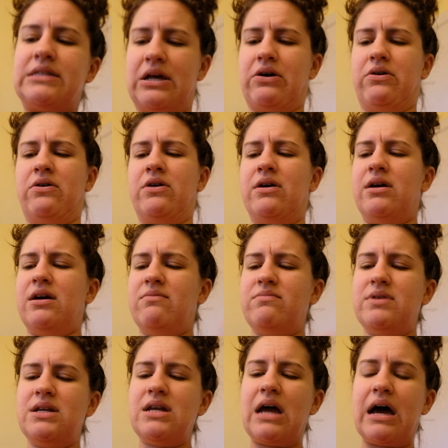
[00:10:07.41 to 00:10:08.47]
So
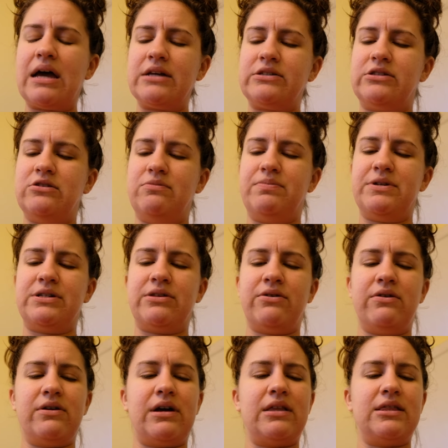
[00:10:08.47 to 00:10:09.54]
I'm not super
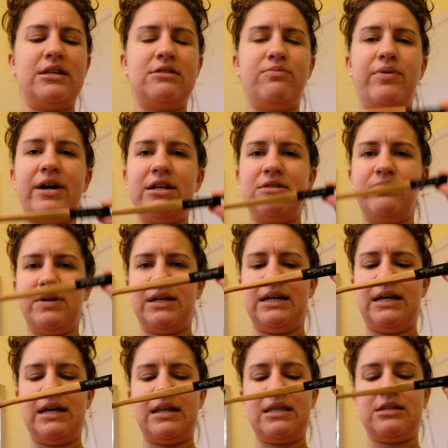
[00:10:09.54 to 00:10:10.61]
sold on this brush, but
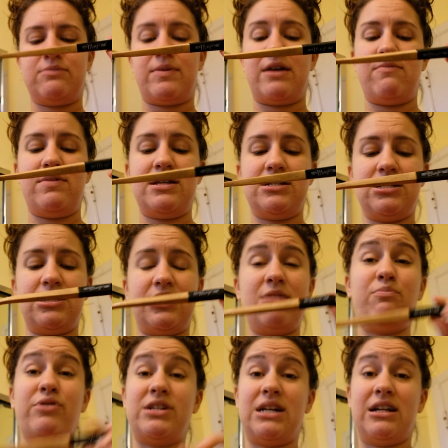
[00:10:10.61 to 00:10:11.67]
again, this might be just the
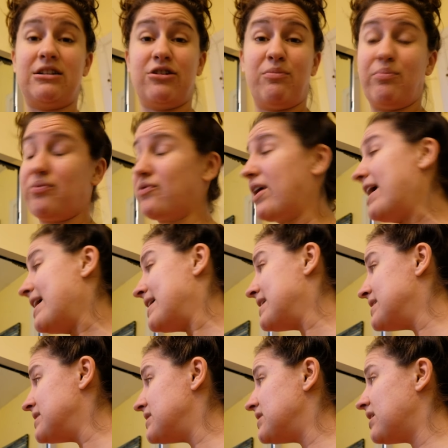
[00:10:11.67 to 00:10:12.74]
particular
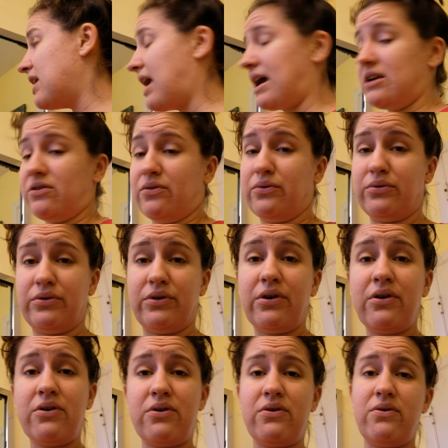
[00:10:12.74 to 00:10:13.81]
brand. I don't
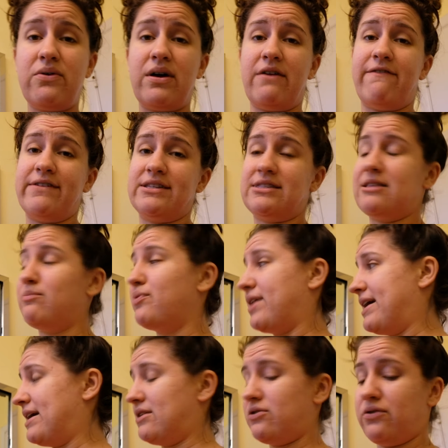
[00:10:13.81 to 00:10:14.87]
know if it's the
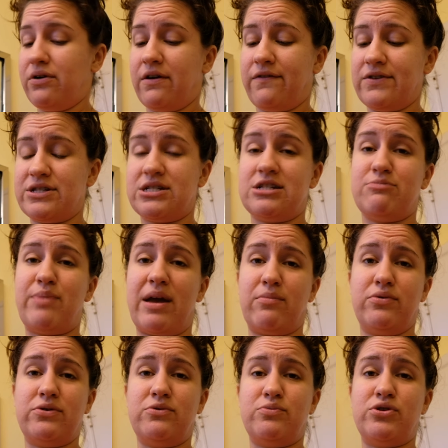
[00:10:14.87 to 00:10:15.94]
brand or if it's just
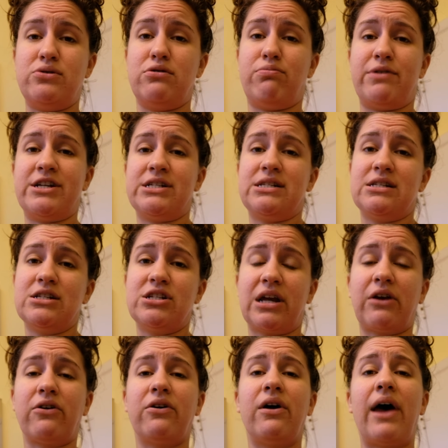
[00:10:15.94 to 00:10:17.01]
bamboo toothbrushes in
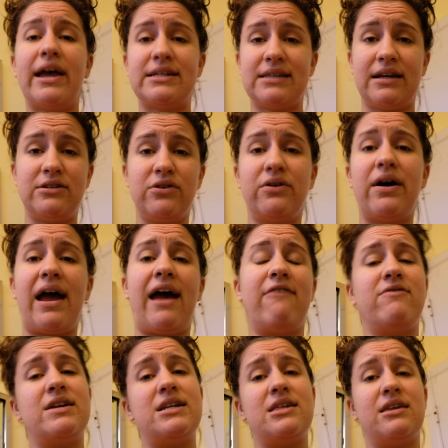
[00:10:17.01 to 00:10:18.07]
general, as I don't
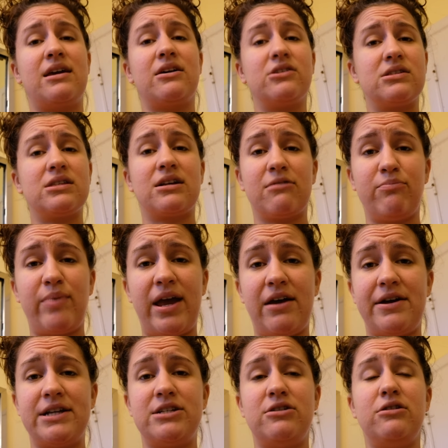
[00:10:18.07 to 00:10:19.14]
have anything else to
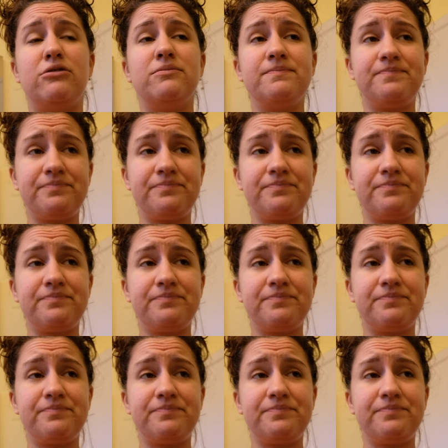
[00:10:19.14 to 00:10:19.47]
compare it to.